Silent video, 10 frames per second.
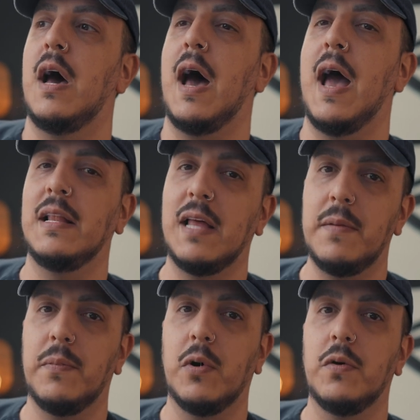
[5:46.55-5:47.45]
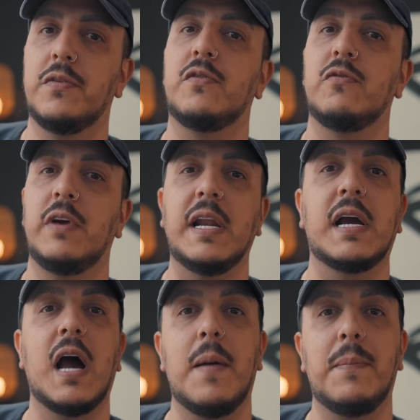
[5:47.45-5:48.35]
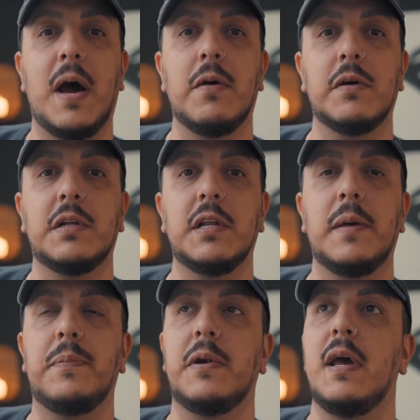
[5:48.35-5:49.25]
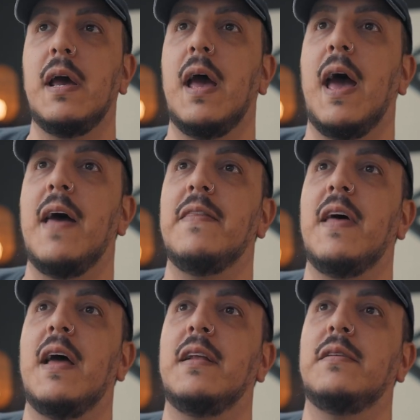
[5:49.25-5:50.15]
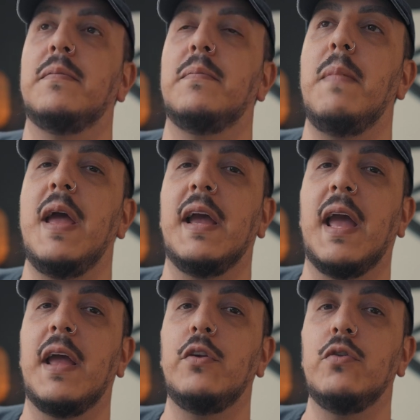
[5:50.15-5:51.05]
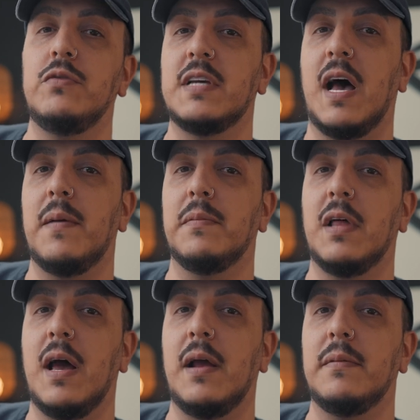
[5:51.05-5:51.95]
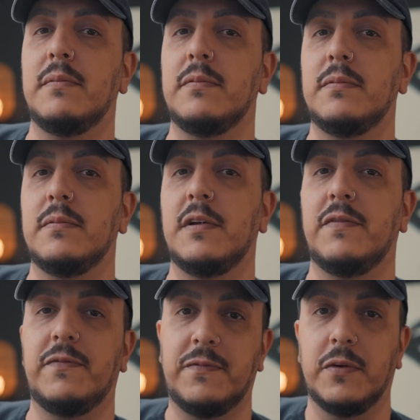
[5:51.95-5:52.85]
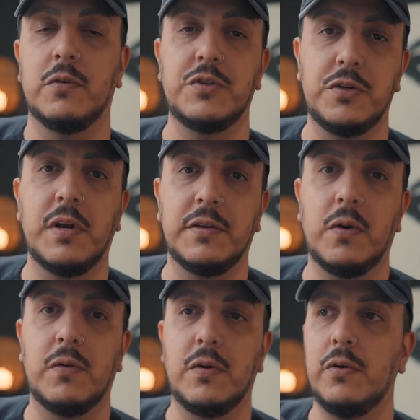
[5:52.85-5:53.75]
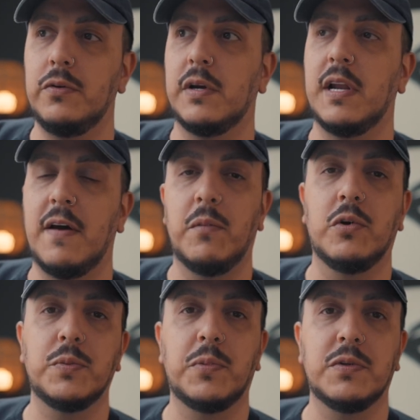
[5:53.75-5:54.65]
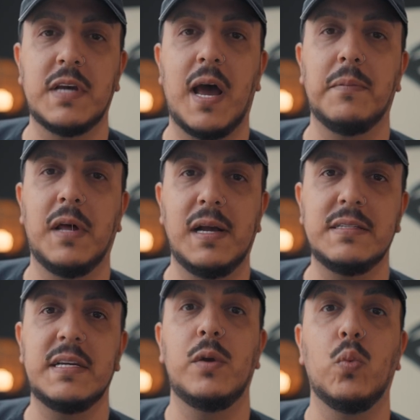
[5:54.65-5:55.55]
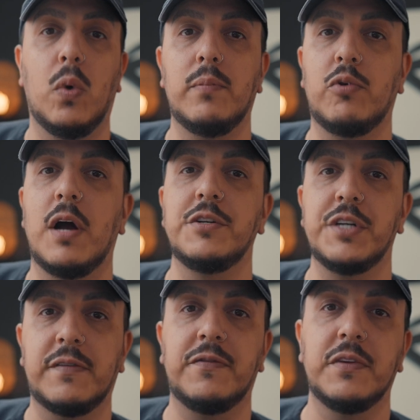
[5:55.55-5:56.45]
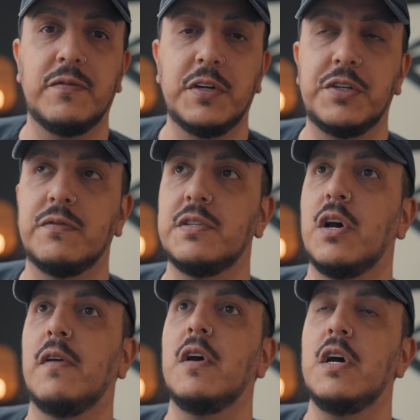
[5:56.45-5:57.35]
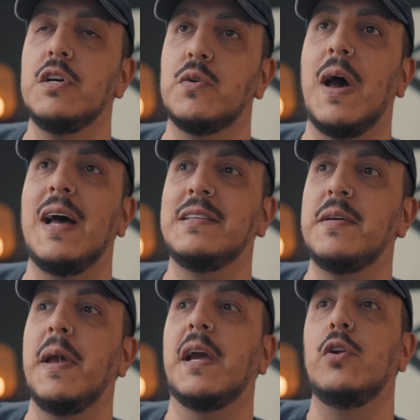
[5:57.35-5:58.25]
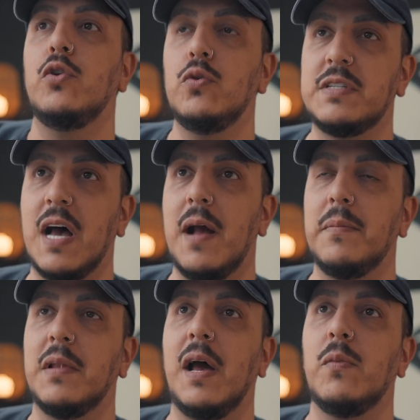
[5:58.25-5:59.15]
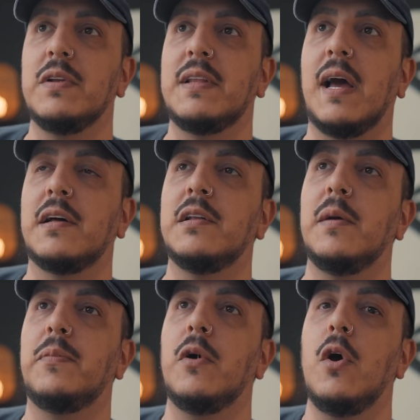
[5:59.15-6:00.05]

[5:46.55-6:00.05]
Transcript: highlight both, create a compound clip, and then make a new timeline. If, for those of you that don't know, you could have multiple timelines in one project for DaVinci Resolve. So I had to make a new timeline with that clip,